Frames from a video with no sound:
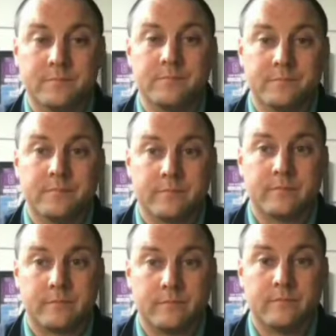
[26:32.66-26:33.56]

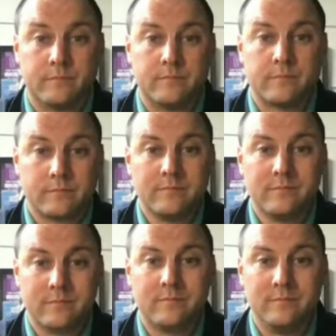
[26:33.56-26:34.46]

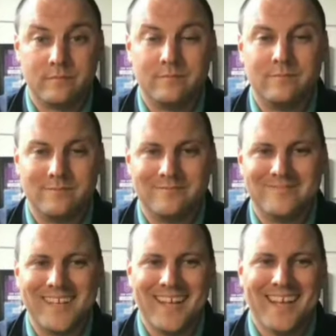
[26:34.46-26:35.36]

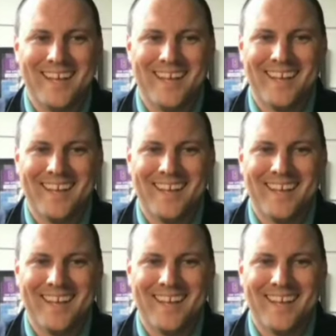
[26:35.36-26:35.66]
The person shown says nothing.